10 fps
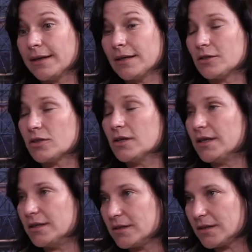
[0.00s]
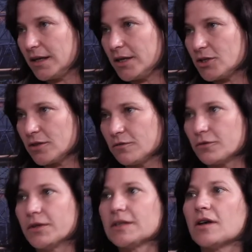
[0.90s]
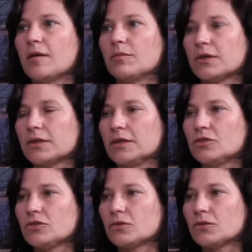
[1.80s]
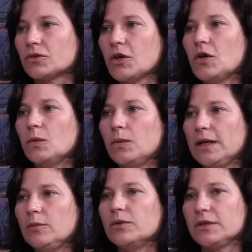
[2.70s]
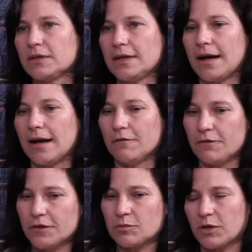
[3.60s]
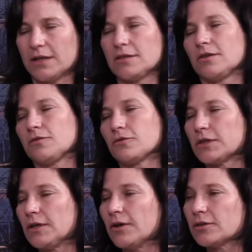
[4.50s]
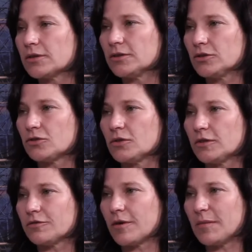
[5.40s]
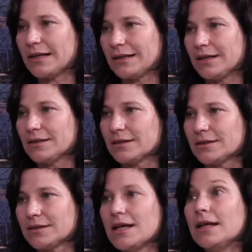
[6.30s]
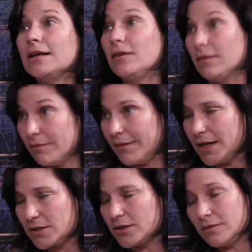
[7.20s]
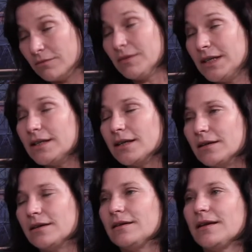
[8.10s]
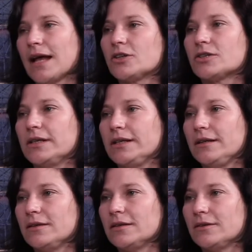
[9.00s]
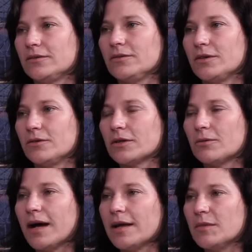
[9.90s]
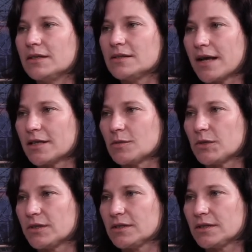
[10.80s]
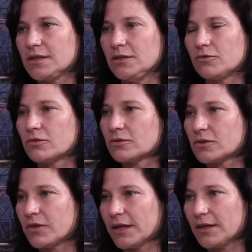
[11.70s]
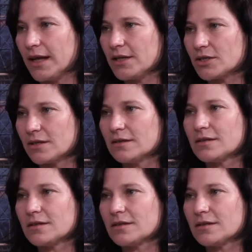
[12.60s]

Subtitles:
solar installation, for example, installed, we would first prize look for a local installer from Atlantis, needing naturally the requirements as per the city's rules and regulations.